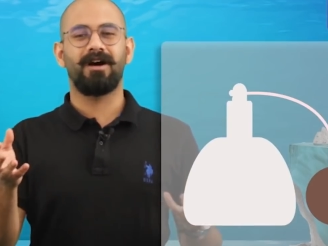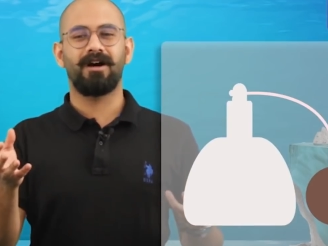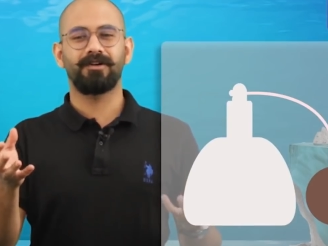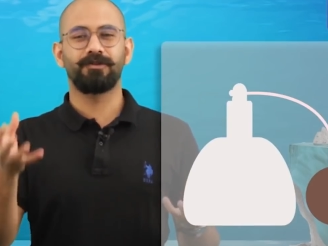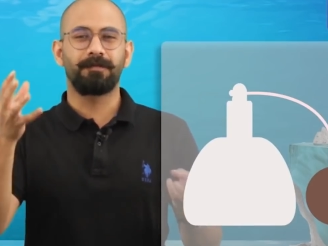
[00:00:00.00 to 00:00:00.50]

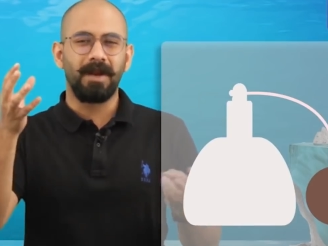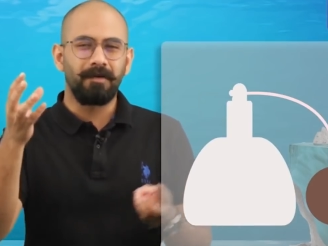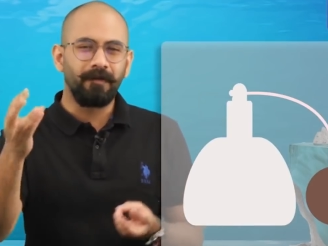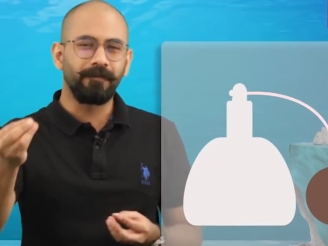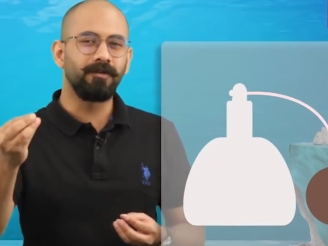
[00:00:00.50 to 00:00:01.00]
uh, to spray
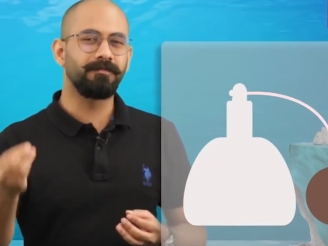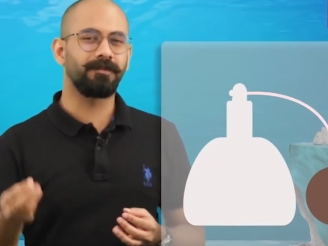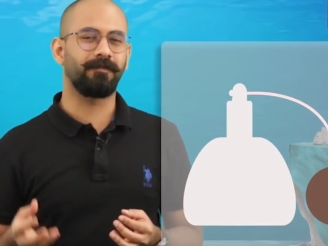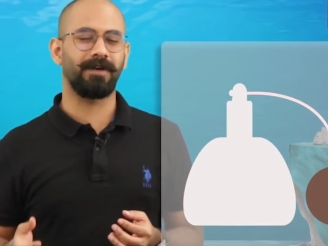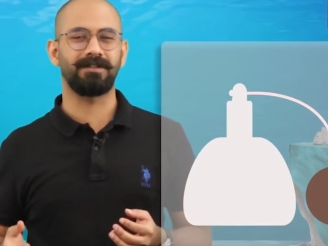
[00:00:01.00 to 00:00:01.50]

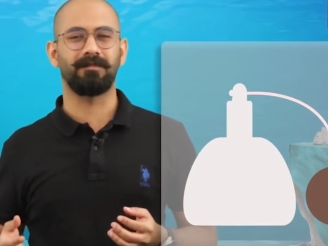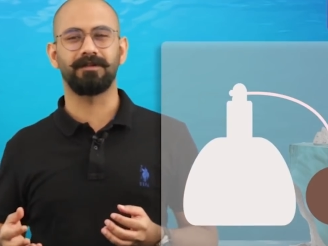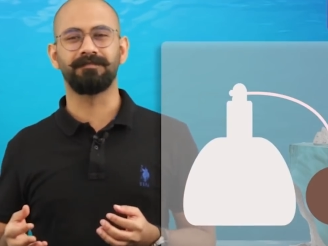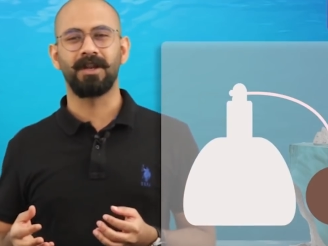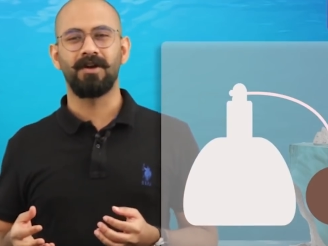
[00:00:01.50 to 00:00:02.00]
perfumes, for
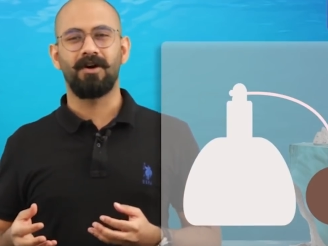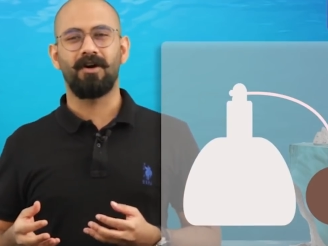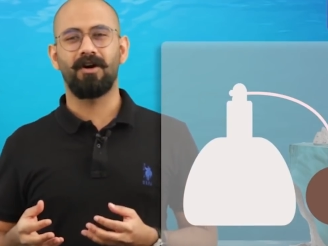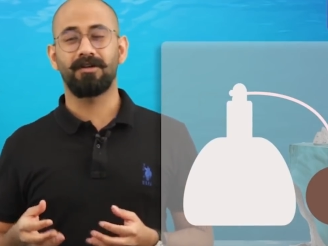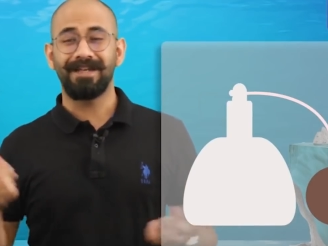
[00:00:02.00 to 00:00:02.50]
example,
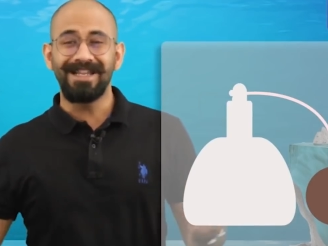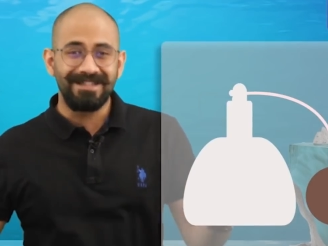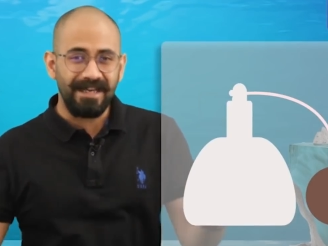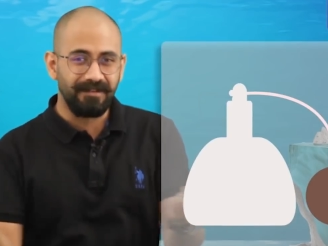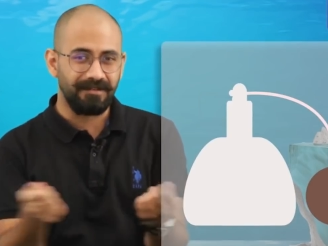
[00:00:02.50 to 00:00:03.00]
or
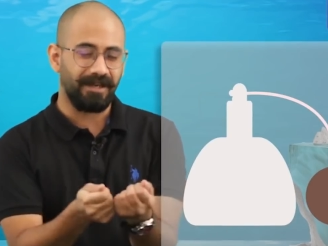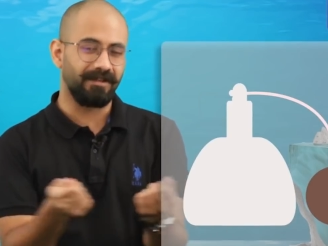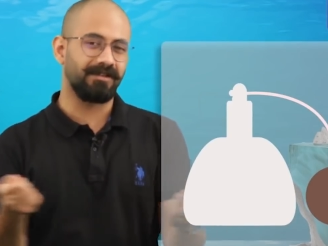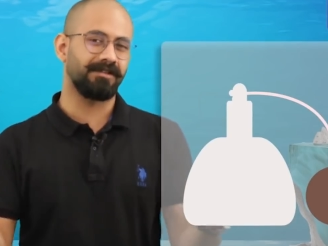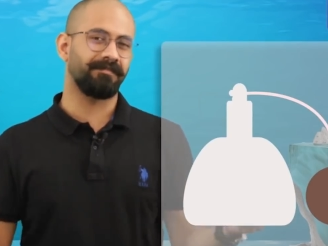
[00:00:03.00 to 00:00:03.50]

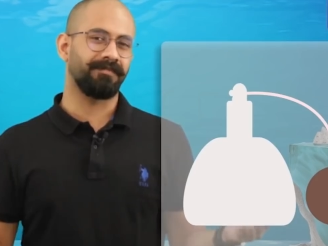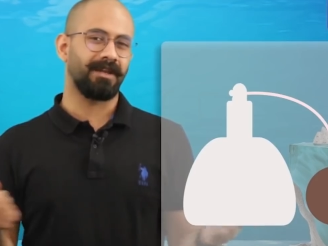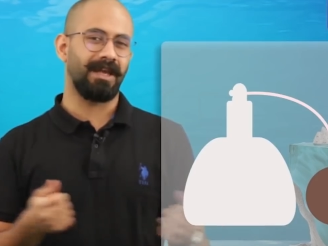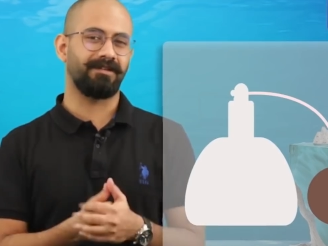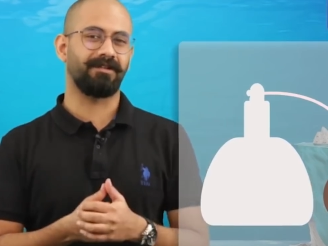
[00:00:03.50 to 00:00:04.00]
insecticides,
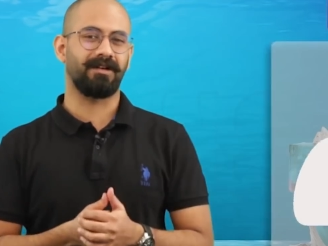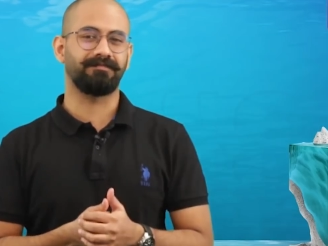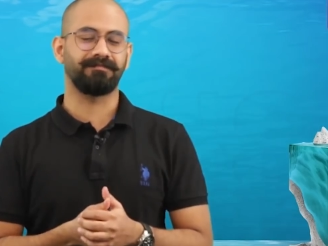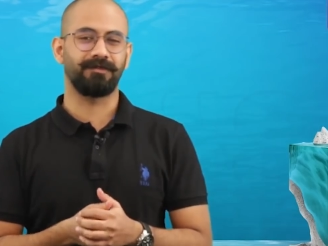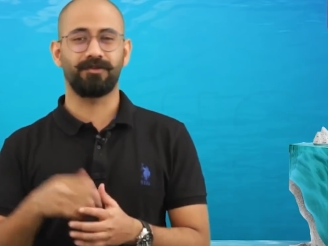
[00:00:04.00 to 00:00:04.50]
et
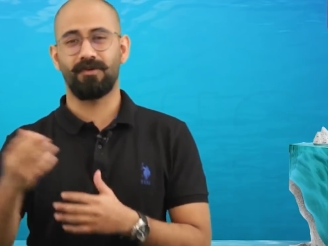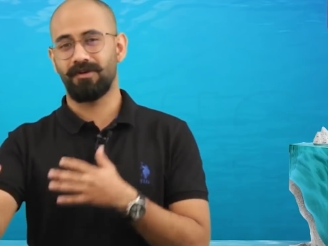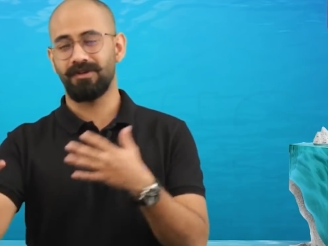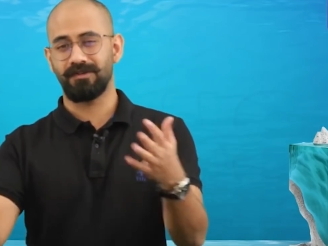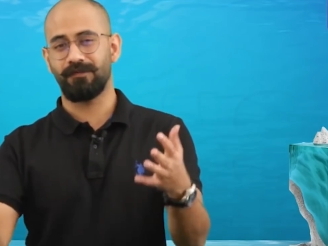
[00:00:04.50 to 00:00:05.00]
cetera, so
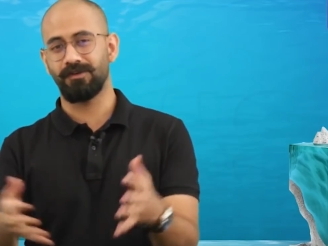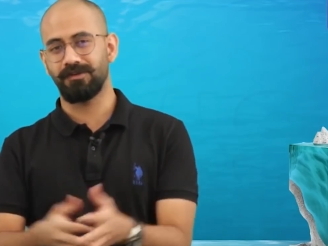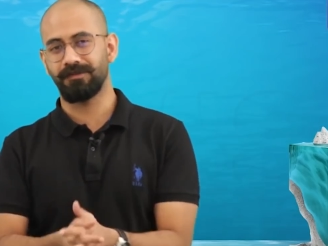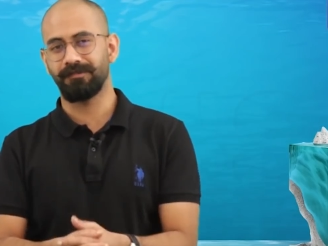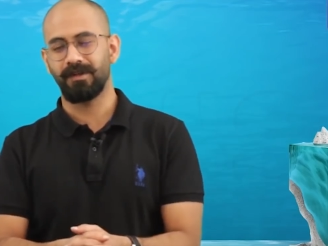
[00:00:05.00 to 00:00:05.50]
on and so
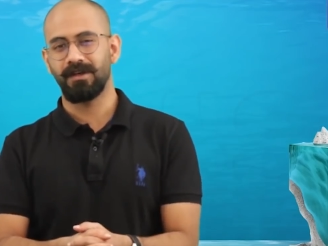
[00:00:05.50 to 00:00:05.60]
forth.